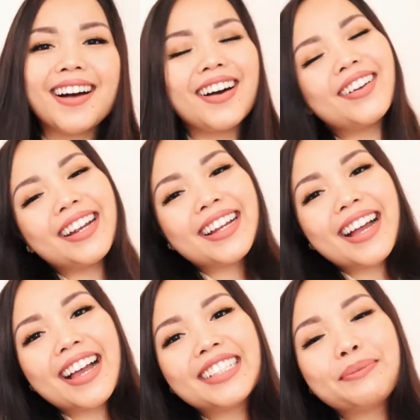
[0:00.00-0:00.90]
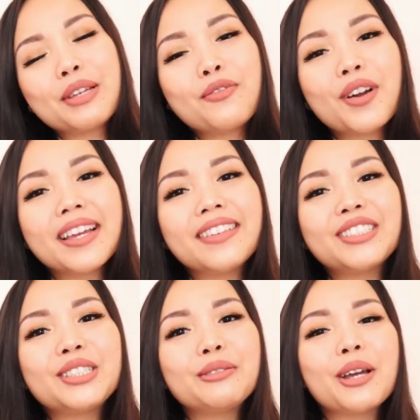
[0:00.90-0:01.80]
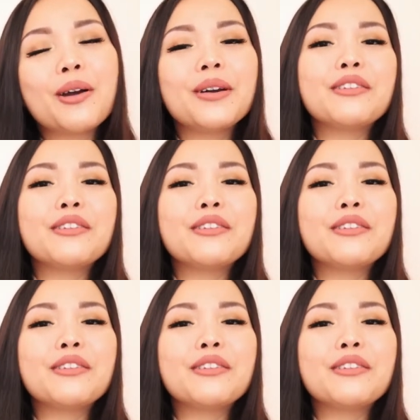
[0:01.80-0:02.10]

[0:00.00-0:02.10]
Alright guys, before I let you go,